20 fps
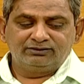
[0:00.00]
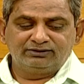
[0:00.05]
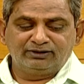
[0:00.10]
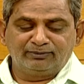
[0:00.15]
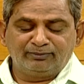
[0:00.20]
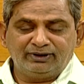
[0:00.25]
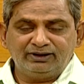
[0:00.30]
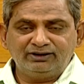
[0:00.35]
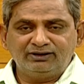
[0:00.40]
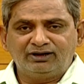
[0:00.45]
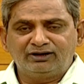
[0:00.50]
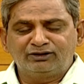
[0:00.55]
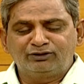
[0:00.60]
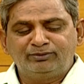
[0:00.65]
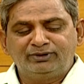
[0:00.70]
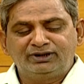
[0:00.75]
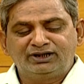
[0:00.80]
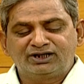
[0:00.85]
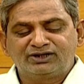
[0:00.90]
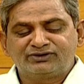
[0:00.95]
main
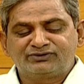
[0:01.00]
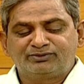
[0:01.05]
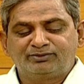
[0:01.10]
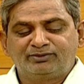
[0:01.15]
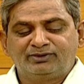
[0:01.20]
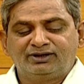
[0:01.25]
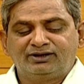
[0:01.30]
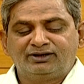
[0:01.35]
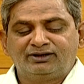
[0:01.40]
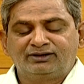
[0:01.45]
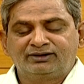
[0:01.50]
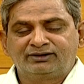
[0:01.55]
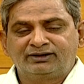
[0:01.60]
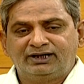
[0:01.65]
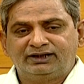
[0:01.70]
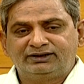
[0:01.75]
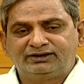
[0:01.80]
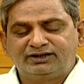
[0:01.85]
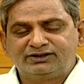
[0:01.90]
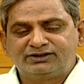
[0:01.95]
argument of
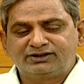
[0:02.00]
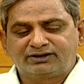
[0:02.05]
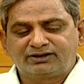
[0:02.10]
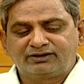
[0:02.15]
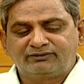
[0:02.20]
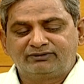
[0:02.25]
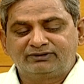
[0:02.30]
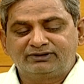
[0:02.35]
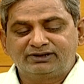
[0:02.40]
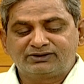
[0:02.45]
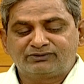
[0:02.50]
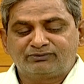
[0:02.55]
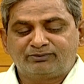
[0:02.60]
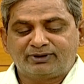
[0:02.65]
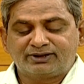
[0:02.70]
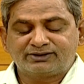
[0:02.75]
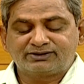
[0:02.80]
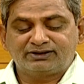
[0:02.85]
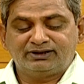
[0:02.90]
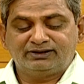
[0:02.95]
Gayatri Chakravarti's
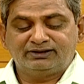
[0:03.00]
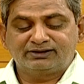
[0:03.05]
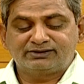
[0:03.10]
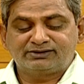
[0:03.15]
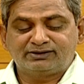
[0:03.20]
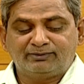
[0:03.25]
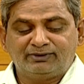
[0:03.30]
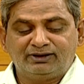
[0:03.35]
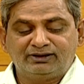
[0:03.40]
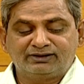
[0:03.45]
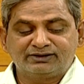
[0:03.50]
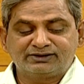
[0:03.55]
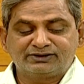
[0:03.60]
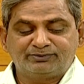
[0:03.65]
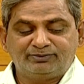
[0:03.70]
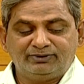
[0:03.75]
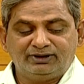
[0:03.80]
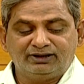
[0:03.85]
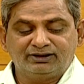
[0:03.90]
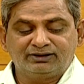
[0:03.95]
Can the Subaltern
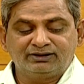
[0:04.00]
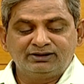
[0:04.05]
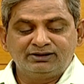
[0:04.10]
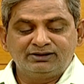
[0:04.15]
Speak